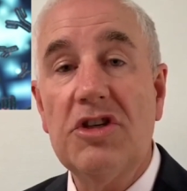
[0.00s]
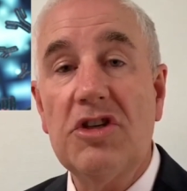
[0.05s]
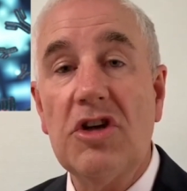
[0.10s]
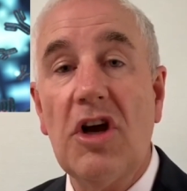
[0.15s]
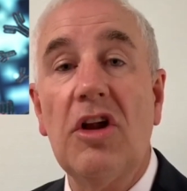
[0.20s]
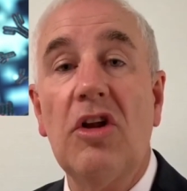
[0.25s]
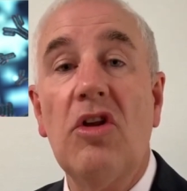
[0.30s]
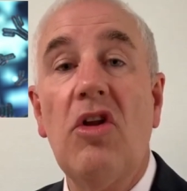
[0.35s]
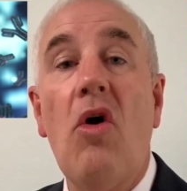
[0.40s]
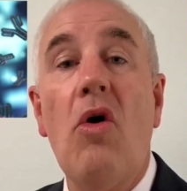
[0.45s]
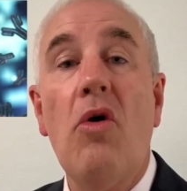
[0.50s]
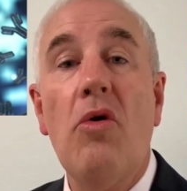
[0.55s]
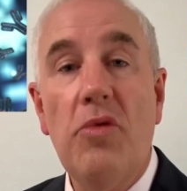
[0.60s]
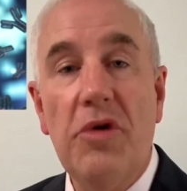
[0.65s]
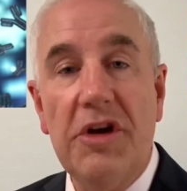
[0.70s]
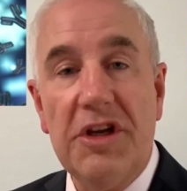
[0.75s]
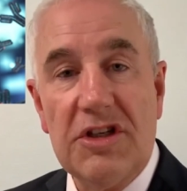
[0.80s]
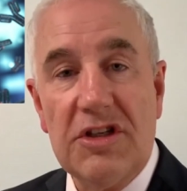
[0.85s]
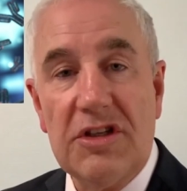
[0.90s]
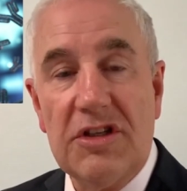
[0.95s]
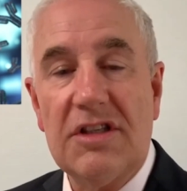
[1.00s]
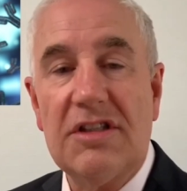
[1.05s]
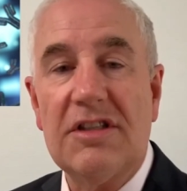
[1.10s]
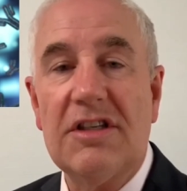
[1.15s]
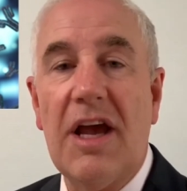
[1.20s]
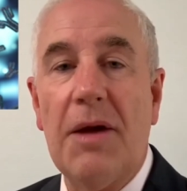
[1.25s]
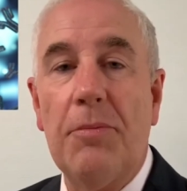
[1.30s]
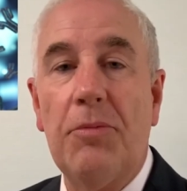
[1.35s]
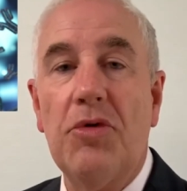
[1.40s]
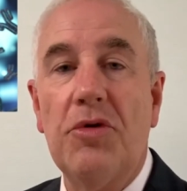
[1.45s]
along which the
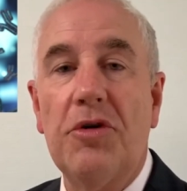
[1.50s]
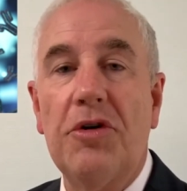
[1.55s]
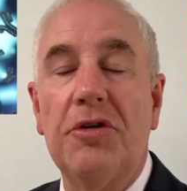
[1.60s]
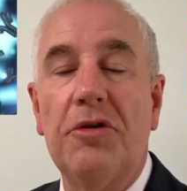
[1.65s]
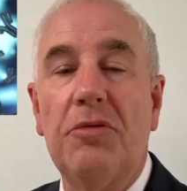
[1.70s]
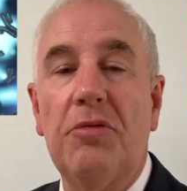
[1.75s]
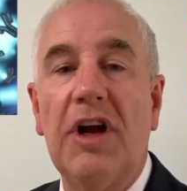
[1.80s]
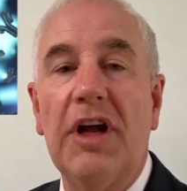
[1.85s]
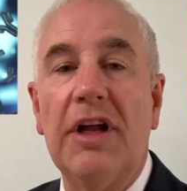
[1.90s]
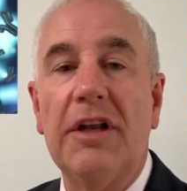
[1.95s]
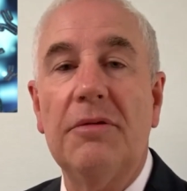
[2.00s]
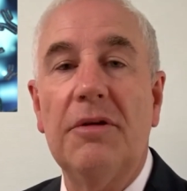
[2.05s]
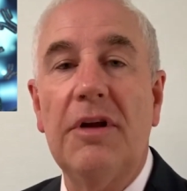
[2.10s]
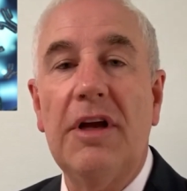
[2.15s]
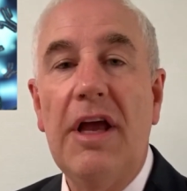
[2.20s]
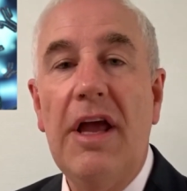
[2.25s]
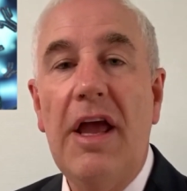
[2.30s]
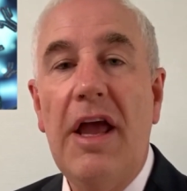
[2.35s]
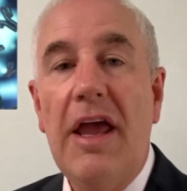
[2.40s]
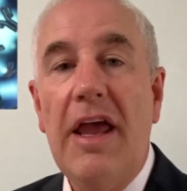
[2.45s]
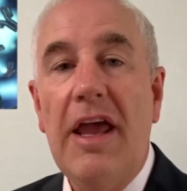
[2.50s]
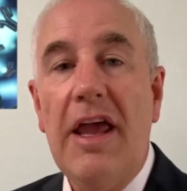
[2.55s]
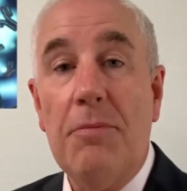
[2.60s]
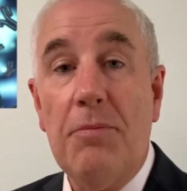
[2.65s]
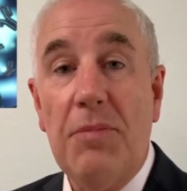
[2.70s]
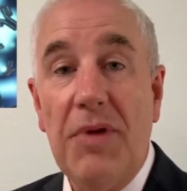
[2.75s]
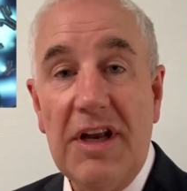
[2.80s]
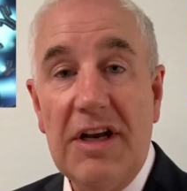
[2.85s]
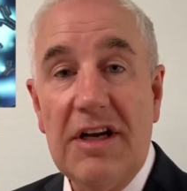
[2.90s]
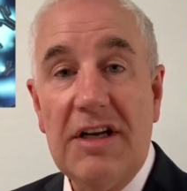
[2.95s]
sample can run.
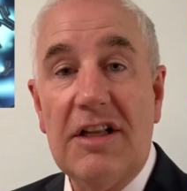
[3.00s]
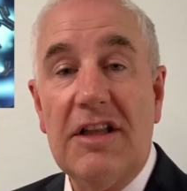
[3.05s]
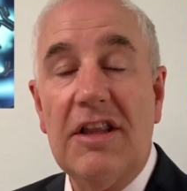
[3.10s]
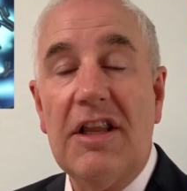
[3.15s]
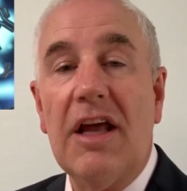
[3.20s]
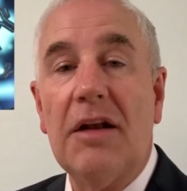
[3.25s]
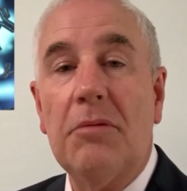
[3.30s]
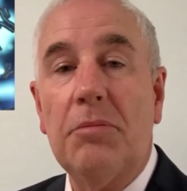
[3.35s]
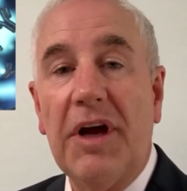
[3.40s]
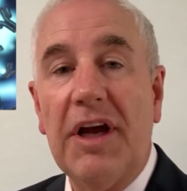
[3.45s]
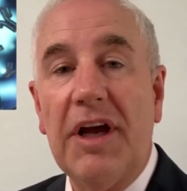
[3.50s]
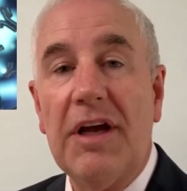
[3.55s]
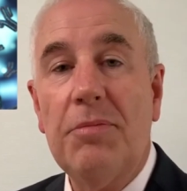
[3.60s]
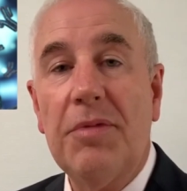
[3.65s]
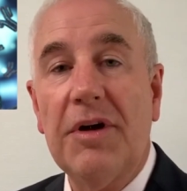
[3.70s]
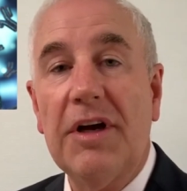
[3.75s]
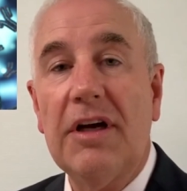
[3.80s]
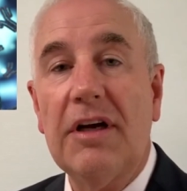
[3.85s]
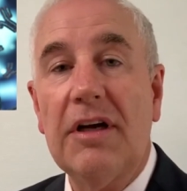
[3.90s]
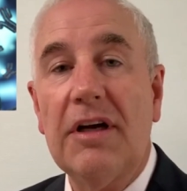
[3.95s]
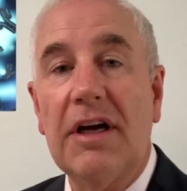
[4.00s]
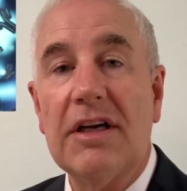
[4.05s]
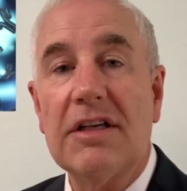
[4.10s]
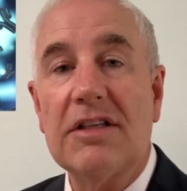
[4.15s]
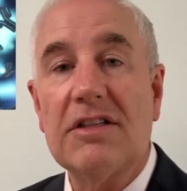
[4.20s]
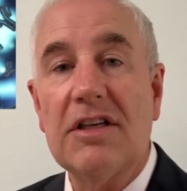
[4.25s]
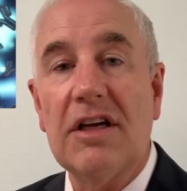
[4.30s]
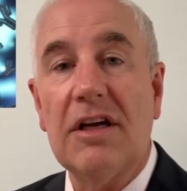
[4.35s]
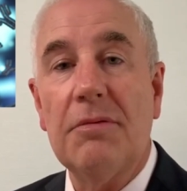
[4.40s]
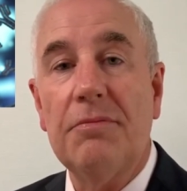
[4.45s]
Embedded in that paper are
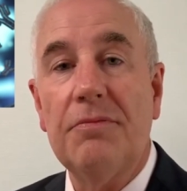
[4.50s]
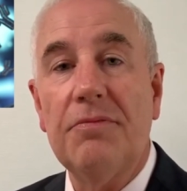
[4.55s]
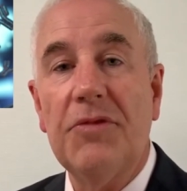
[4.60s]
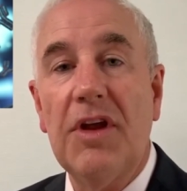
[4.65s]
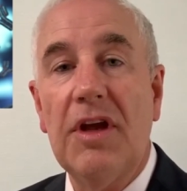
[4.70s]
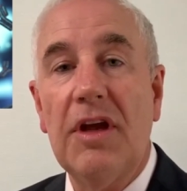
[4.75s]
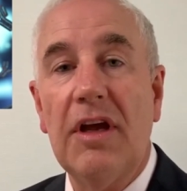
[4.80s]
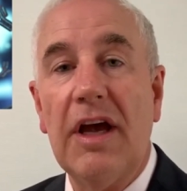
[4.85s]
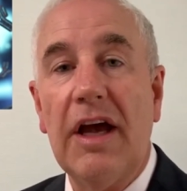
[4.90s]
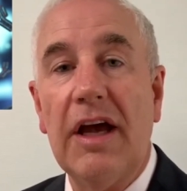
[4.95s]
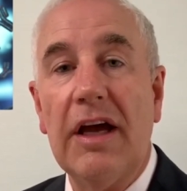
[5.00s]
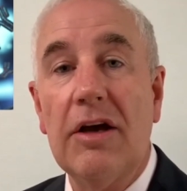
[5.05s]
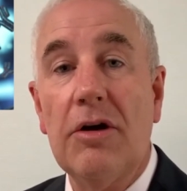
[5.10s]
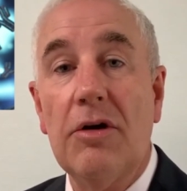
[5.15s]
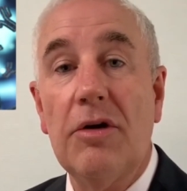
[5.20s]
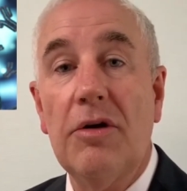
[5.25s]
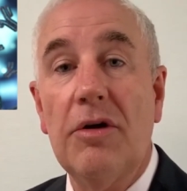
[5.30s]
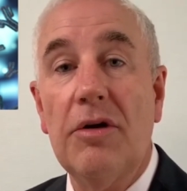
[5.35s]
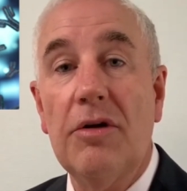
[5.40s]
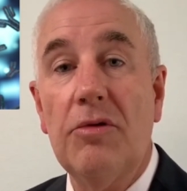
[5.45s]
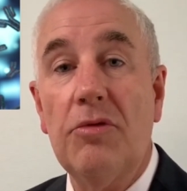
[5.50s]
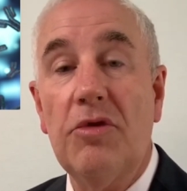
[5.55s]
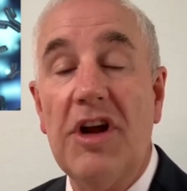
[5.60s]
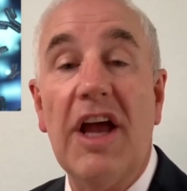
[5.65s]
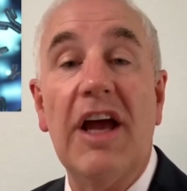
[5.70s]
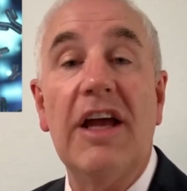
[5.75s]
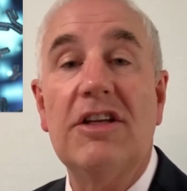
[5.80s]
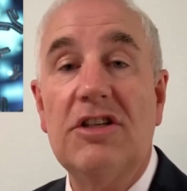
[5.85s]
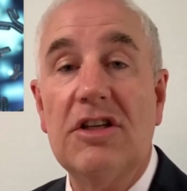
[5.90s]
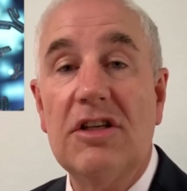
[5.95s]
some
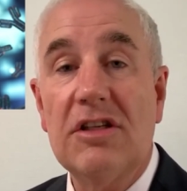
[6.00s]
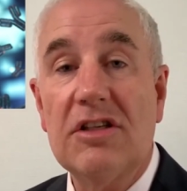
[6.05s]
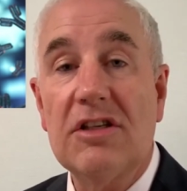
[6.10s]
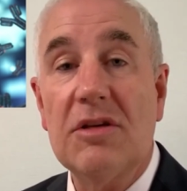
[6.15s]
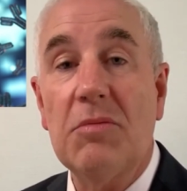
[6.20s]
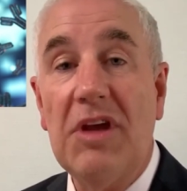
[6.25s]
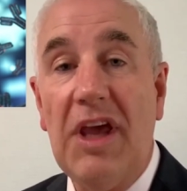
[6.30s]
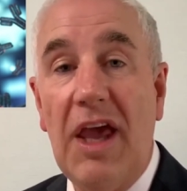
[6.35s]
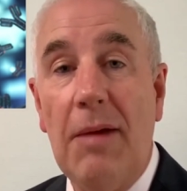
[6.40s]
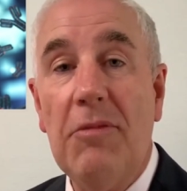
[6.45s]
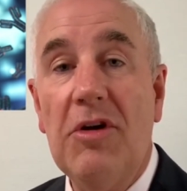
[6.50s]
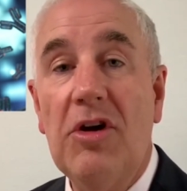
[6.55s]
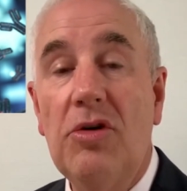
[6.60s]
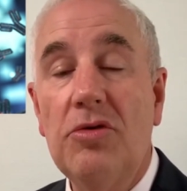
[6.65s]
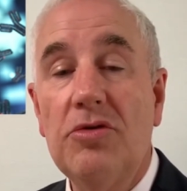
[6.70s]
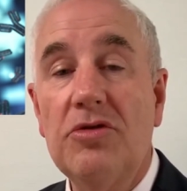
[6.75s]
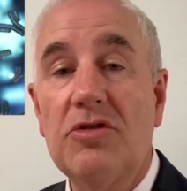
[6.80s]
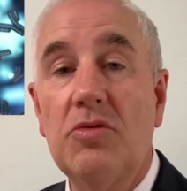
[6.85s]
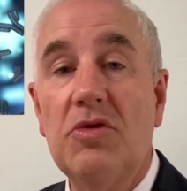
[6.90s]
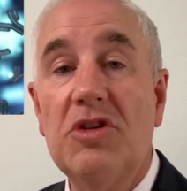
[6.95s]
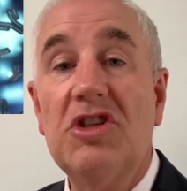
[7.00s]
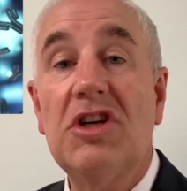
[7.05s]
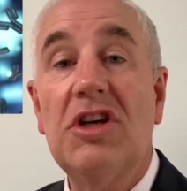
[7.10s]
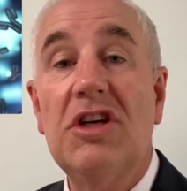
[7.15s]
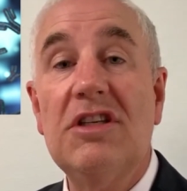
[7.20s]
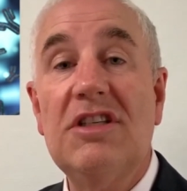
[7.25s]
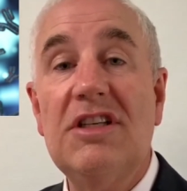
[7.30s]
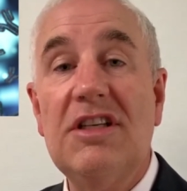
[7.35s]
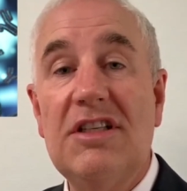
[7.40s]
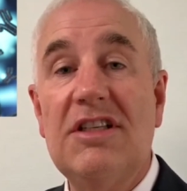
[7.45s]
reagents, some chemicals, which
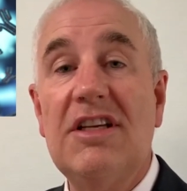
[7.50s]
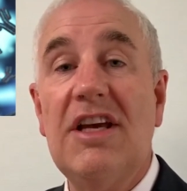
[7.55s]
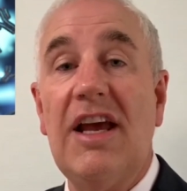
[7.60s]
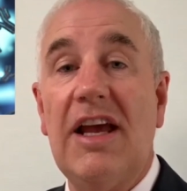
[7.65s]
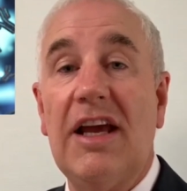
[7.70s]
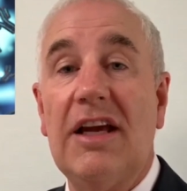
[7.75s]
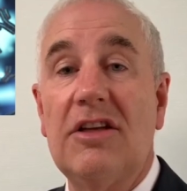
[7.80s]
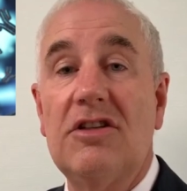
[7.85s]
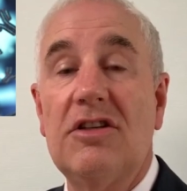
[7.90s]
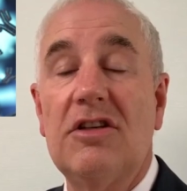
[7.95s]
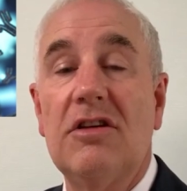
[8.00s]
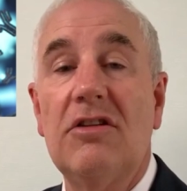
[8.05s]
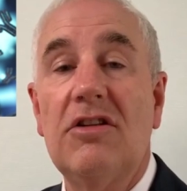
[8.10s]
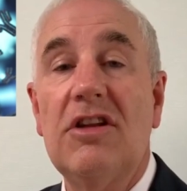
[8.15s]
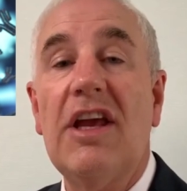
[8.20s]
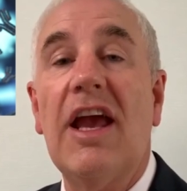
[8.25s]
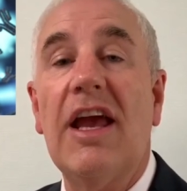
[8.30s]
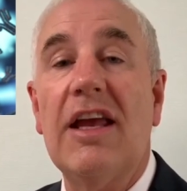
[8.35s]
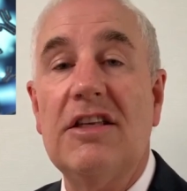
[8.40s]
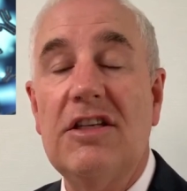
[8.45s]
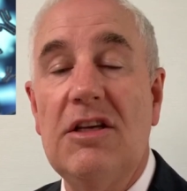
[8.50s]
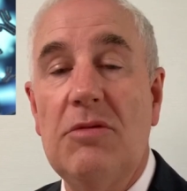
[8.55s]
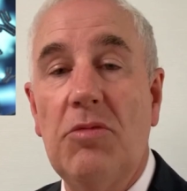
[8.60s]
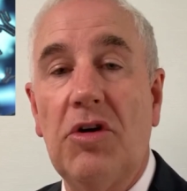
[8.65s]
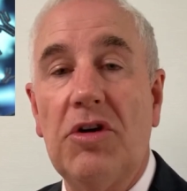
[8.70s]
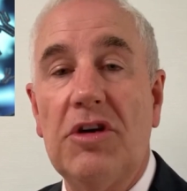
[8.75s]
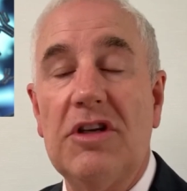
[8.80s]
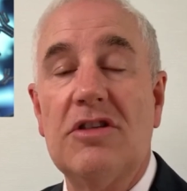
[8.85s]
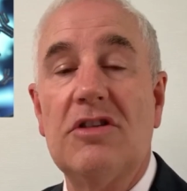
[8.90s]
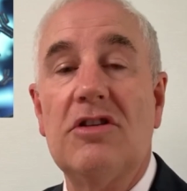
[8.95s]
can detect the
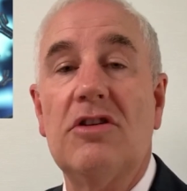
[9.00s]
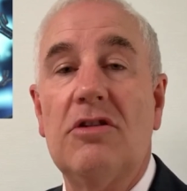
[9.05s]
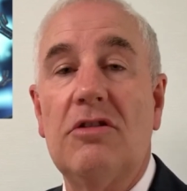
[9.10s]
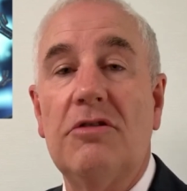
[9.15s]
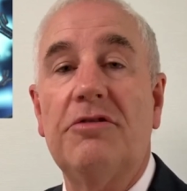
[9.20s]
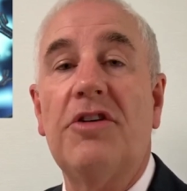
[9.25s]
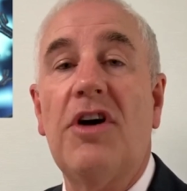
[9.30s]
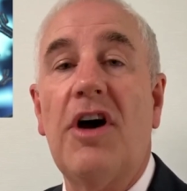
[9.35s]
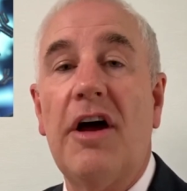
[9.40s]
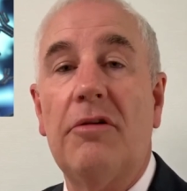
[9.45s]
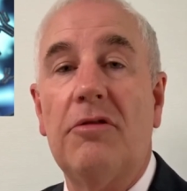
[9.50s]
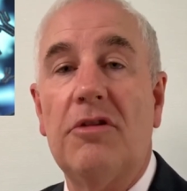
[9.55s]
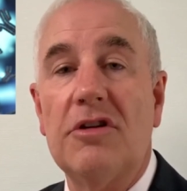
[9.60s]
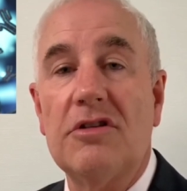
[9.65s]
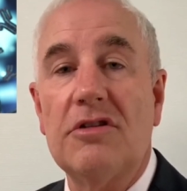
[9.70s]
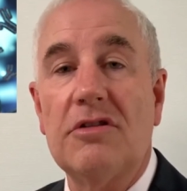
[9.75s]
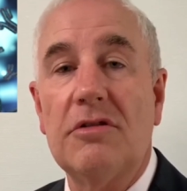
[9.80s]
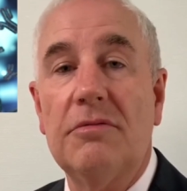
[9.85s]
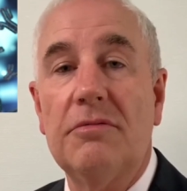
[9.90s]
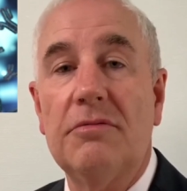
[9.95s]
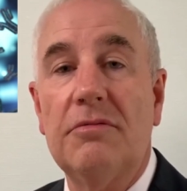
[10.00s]
antibodies to the virus.